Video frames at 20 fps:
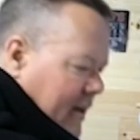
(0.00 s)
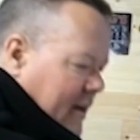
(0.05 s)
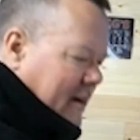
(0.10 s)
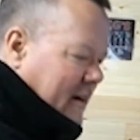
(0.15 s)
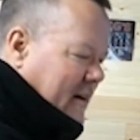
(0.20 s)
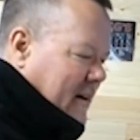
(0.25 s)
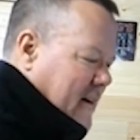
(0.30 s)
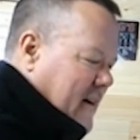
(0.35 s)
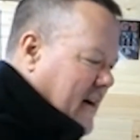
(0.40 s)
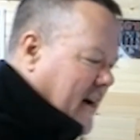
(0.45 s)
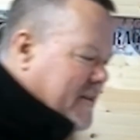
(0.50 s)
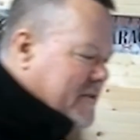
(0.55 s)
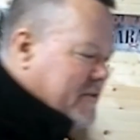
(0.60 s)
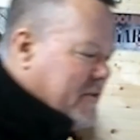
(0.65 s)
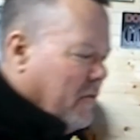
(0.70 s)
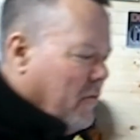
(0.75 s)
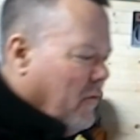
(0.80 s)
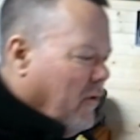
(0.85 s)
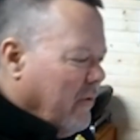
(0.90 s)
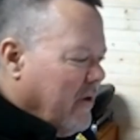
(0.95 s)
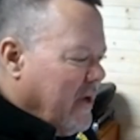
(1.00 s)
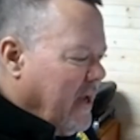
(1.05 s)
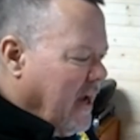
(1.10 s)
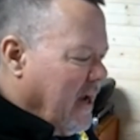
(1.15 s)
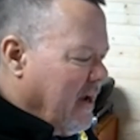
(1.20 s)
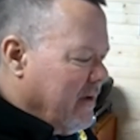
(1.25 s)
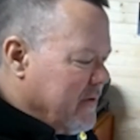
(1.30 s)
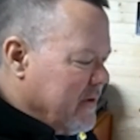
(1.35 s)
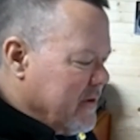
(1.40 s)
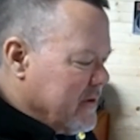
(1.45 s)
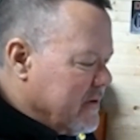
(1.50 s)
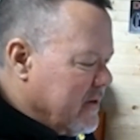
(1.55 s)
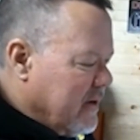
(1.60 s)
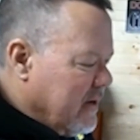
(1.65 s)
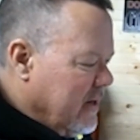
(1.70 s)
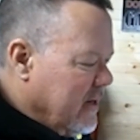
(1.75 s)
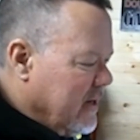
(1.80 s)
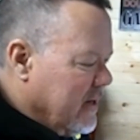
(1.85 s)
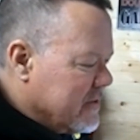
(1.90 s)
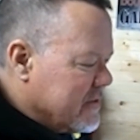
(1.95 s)
All right, so what we have here
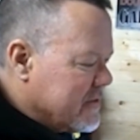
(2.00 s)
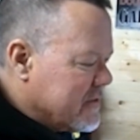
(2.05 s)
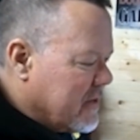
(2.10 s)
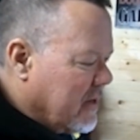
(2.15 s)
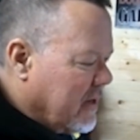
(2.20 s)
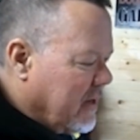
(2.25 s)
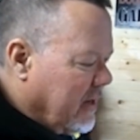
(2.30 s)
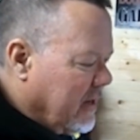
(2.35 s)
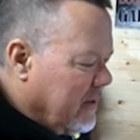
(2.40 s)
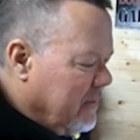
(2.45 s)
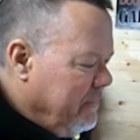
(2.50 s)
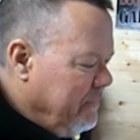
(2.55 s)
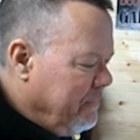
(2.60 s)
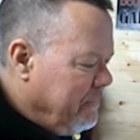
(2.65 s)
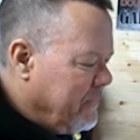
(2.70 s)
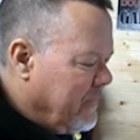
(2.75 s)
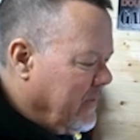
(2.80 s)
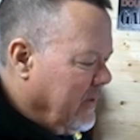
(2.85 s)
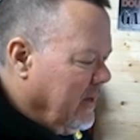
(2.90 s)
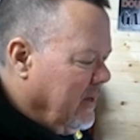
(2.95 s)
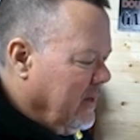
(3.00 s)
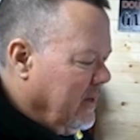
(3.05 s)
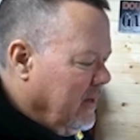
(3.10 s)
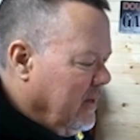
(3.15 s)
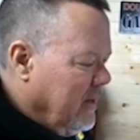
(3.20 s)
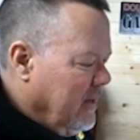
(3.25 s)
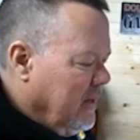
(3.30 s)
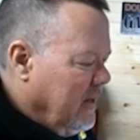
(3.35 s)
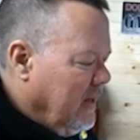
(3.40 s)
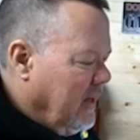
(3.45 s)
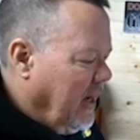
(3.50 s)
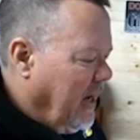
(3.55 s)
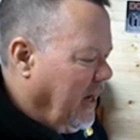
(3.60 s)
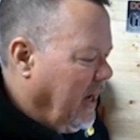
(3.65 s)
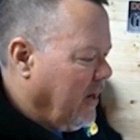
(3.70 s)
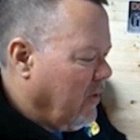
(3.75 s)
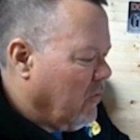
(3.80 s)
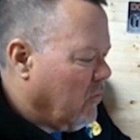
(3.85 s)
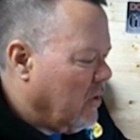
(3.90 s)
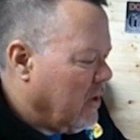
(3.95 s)
is a
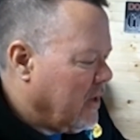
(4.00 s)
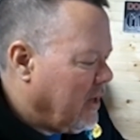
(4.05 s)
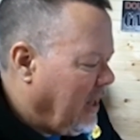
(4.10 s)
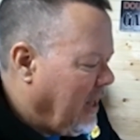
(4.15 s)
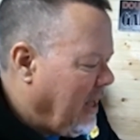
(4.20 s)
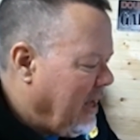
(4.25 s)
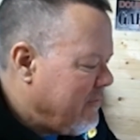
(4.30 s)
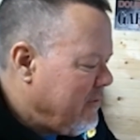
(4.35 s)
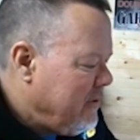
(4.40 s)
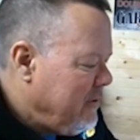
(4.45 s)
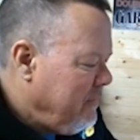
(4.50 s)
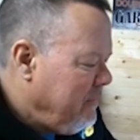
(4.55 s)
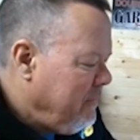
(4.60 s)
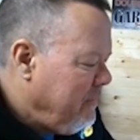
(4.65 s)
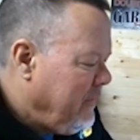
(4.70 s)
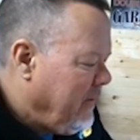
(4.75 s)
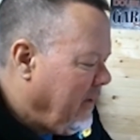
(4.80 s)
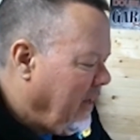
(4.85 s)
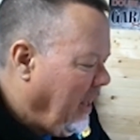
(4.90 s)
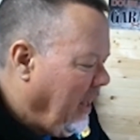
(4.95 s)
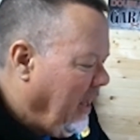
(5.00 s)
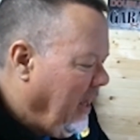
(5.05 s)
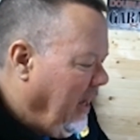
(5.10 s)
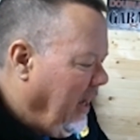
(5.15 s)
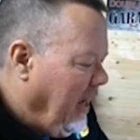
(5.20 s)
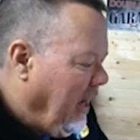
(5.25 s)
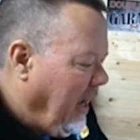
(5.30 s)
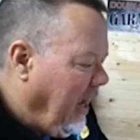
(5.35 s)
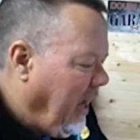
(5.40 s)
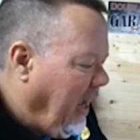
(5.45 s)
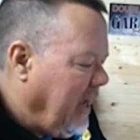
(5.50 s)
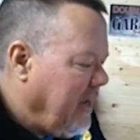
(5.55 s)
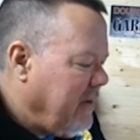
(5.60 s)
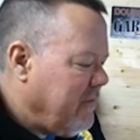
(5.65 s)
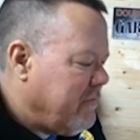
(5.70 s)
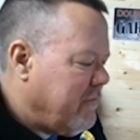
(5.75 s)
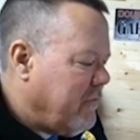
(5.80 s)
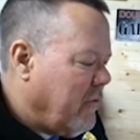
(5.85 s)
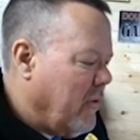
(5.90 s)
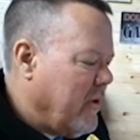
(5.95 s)

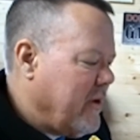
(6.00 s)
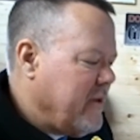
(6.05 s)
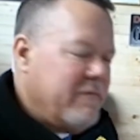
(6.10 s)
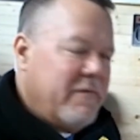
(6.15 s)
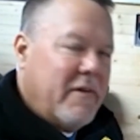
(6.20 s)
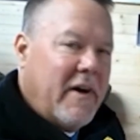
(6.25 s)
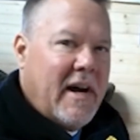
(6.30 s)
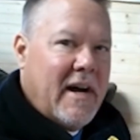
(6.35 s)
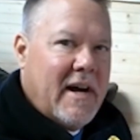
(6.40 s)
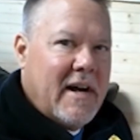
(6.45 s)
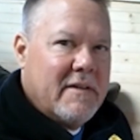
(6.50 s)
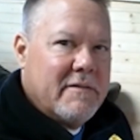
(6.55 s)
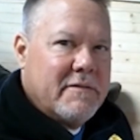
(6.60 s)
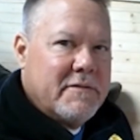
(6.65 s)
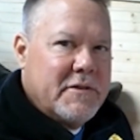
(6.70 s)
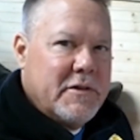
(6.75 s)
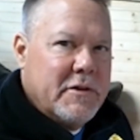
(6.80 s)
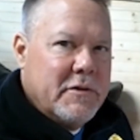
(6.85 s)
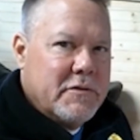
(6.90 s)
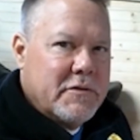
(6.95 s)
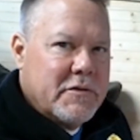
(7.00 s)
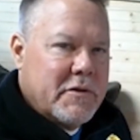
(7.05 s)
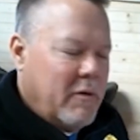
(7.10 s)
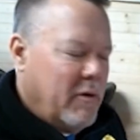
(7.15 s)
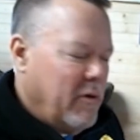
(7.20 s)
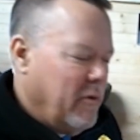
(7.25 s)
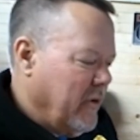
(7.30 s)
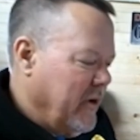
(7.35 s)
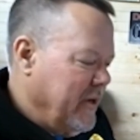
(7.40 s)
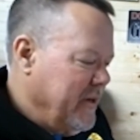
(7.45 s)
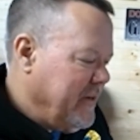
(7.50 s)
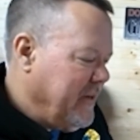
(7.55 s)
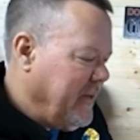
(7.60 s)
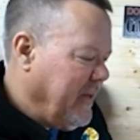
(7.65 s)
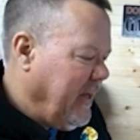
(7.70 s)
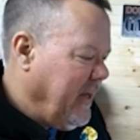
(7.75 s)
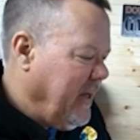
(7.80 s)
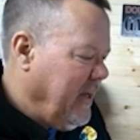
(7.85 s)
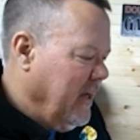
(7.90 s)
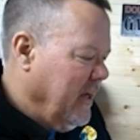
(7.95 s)

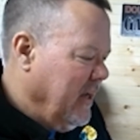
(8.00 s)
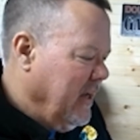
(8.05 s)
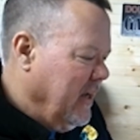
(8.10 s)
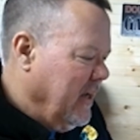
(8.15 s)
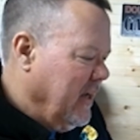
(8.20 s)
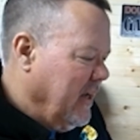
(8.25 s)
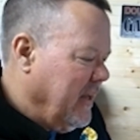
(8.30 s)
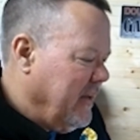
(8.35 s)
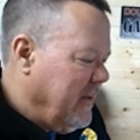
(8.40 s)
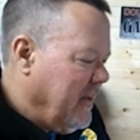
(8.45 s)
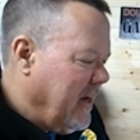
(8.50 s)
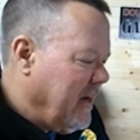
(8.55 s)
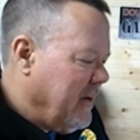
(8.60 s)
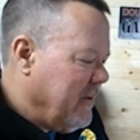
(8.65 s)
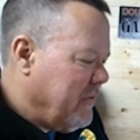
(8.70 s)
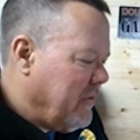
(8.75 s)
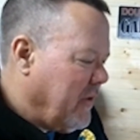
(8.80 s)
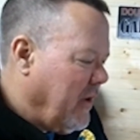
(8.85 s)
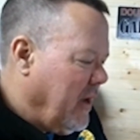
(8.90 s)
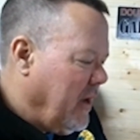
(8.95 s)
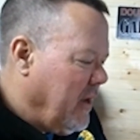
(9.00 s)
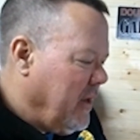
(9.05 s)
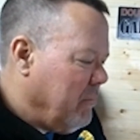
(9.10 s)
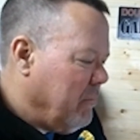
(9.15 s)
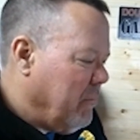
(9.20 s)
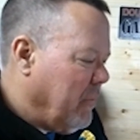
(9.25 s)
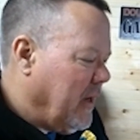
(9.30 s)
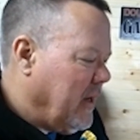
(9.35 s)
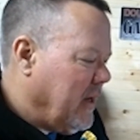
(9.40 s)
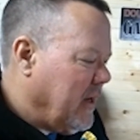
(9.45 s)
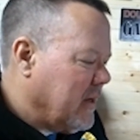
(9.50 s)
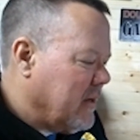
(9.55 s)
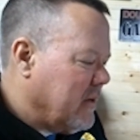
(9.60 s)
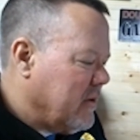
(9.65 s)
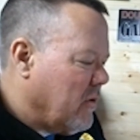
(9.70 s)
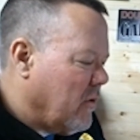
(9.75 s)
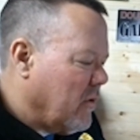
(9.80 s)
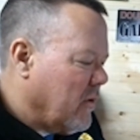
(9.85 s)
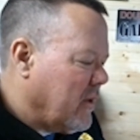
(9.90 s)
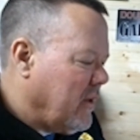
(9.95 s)
111-845-201D, and that is a Bug
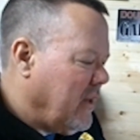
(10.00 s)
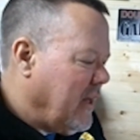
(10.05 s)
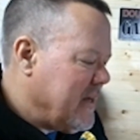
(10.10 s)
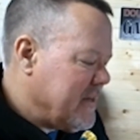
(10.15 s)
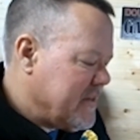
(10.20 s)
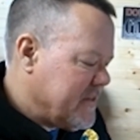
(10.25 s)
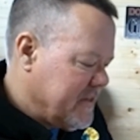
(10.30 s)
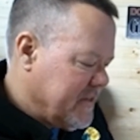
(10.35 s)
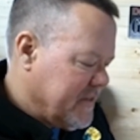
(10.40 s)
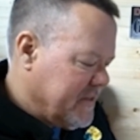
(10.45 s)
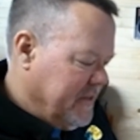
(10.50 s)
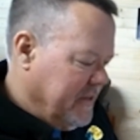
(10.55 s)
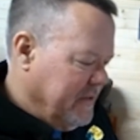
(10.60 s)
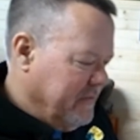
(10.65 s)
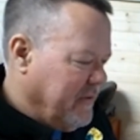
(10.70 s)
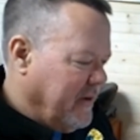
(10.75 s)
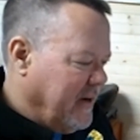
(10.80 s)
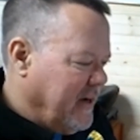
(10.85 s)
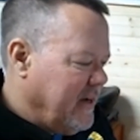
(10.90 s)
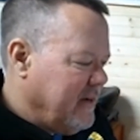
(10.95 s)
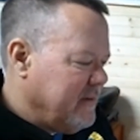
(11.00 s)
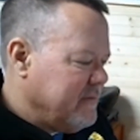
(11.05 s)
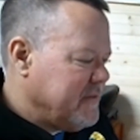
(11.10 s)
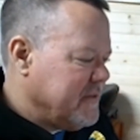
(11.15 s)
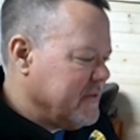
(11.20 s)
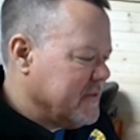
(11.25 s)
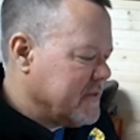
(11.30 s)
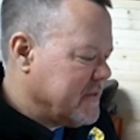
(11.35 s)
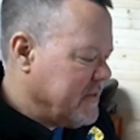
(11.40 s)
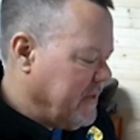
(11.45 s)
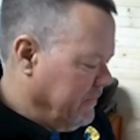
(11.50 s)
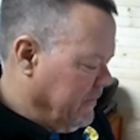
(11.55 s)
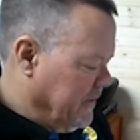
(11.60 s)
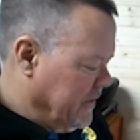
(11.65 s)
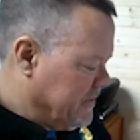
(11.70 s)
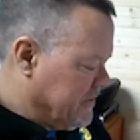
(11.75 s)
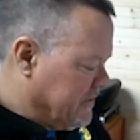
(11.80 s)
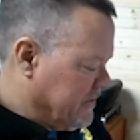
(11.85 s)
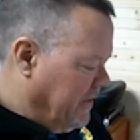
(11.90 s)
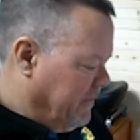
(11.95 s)
door glass 65 to
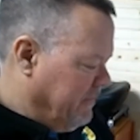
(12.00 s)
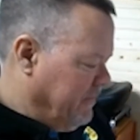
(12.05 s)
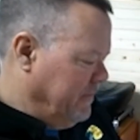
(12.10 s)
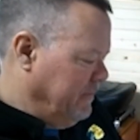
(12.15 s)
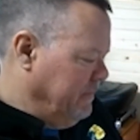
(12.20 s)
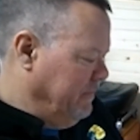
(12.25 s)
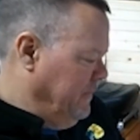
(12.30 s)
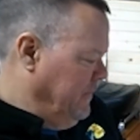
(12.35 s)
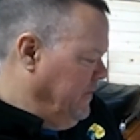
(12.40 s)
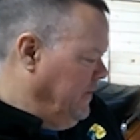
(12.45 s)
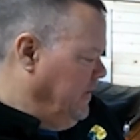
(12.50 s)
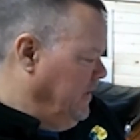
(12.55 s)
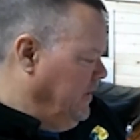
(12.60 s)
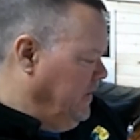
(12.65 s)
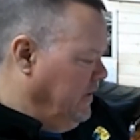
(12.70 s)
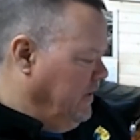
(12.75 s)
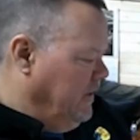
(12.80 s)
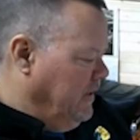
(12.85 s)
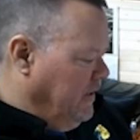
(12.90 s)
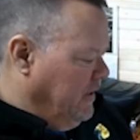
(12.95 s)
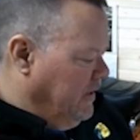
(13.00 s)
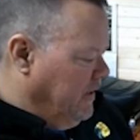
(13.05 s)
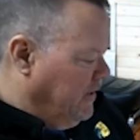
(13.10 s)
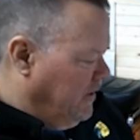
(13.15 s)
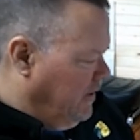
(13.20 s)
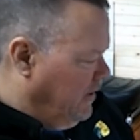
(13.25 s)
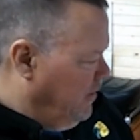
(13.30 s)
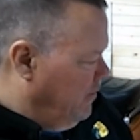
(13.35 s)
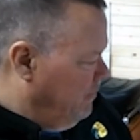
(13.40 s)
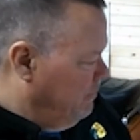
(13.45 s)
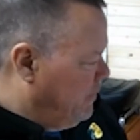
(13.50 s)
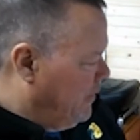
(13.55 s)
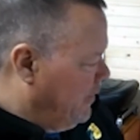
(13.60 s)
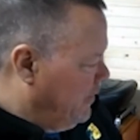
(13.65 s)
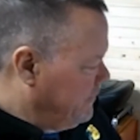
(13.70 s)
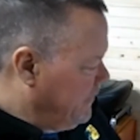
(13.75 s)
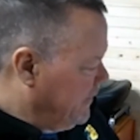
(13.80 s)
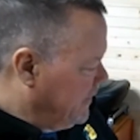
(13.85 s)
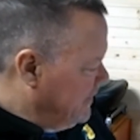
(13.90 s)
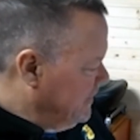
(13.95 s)
77.
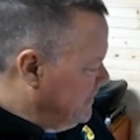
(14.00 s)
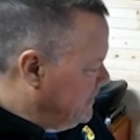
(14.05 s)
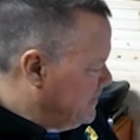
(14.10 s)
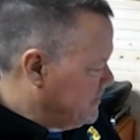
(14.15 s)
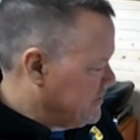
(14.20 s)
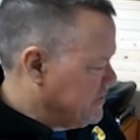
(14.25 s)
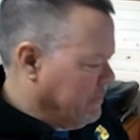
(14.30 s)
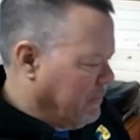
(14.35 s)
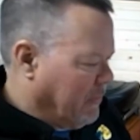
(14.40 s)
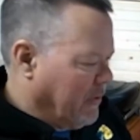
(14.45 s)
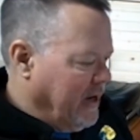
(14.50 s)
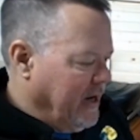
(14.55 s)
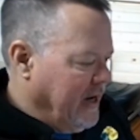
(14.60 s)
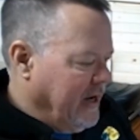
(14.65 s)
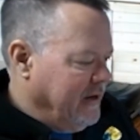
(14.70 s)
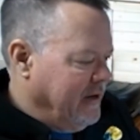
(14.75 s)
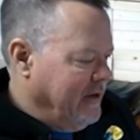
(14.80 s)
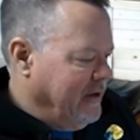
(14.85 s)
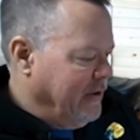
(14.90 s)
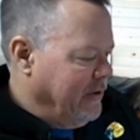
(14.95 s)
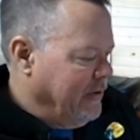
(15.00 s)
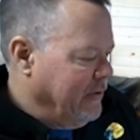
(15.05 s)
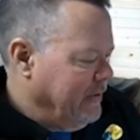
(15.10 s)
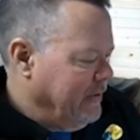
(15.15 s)
Perfect condition, brand new.